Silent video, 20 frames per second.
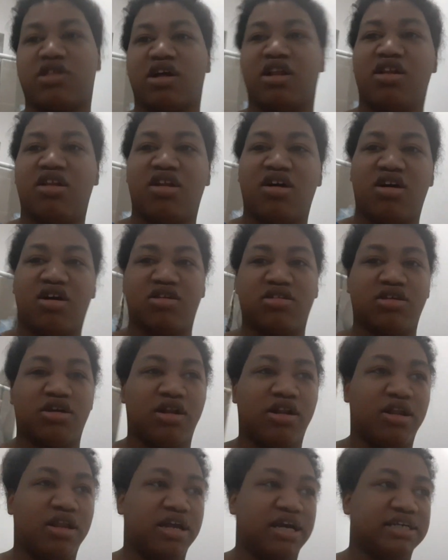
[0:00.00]
to learn
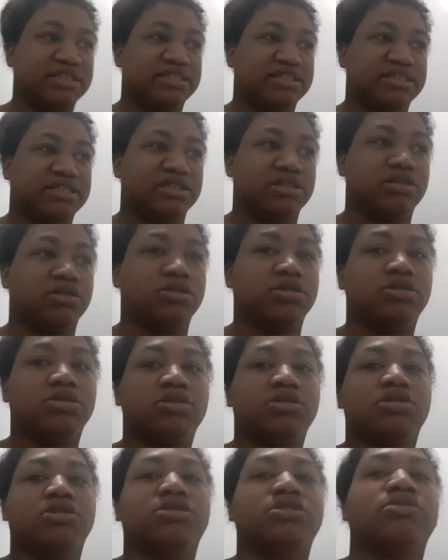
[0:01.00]
your lesson.
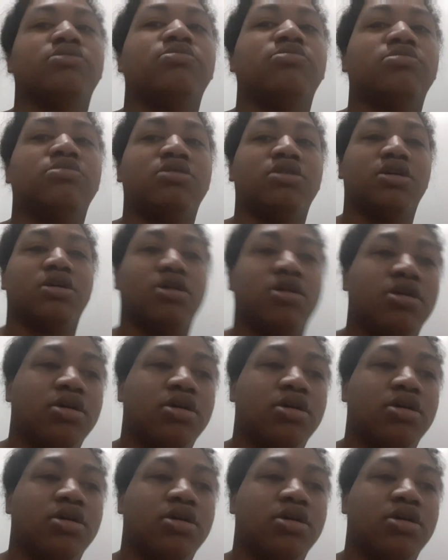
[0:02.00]
Come here.